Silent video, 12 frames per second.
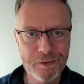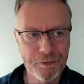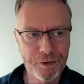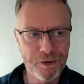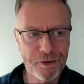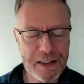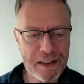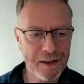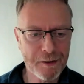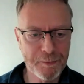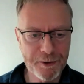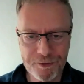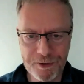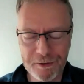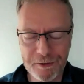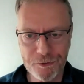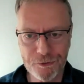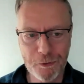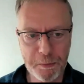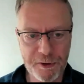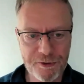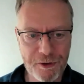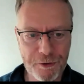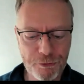obviously, how much it costs to
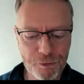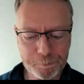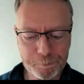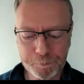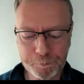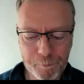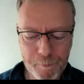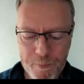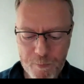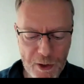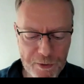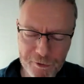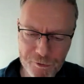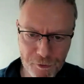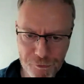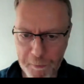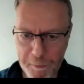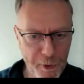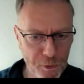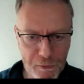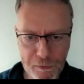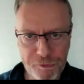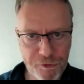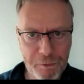produce. There's lots of
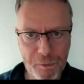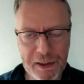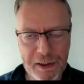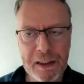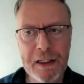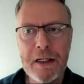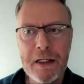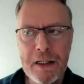models out there.